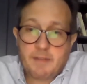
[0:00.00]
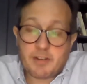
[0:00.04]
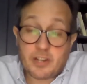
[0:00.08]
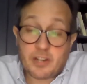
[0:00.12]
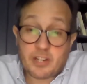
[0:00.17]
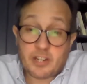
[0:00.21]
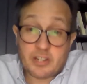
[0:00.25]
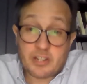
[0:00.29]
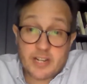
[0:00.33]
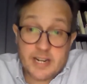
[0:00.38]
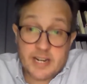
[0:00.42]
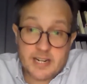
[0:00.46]
have
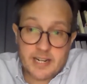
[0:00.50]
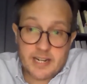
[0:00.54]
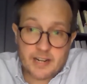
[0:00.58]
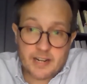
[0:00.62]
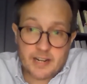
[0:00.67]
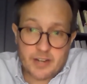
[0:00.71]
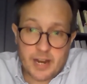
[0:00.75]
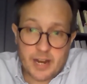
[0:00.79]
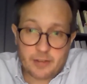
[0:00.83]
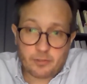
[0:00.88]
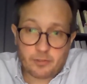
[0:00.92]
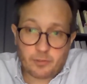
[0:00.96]

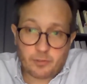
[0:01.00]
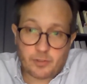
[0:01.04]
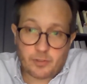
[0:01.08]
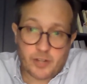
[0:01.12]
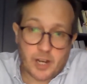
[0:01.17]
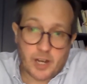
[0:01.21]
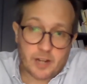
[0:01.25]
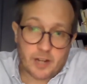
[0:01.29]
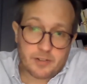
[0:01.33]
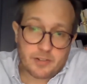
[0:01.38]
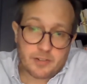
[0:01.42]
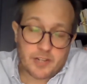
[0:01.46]
exceeded international
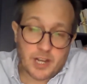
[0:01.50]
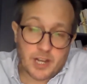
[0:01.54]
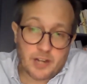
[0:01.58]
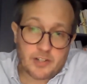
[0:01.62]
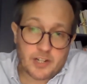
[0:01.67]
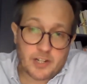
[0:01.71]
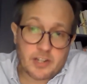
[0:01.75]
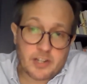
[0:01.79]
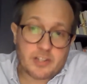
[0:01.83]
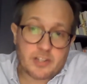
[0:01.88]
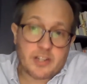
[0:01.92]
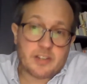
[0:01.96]

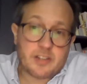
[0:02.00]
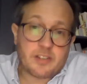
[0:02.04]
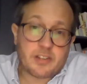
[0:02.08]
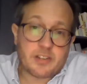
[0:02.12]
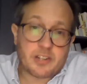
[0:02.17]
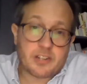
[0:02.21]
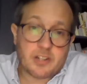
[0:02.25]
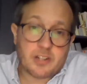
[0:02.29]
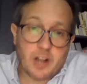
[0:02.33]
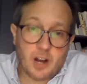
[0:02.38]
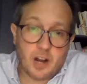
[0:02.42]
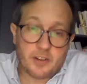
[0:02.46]
searches since
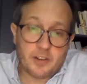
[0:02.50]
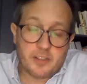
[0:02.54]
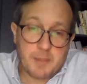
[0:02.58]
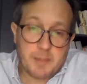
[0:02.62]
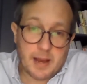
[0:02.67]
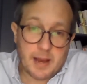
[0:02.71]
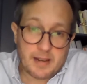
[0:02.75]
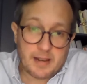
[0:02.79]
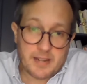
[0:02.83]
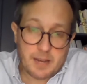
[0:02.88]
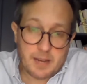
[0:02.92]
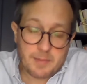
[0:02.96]
the start
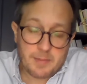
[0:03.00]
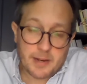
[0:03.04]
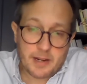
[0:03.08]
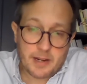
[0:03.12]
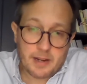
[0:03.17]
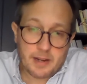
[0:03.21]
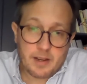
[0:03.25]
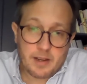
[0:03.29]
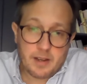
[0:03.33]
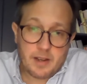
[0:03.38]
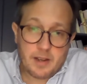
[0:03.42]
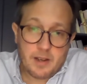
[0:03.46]
of the
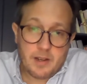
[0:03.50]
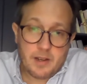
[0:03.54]
pandemic,